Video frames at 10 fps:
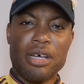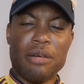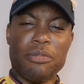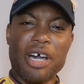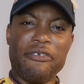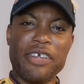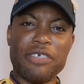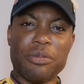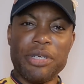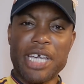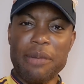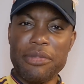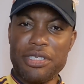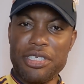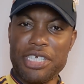and my thing is, when we came
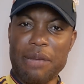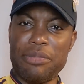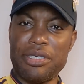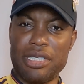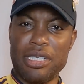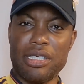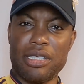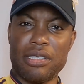into the Champions League,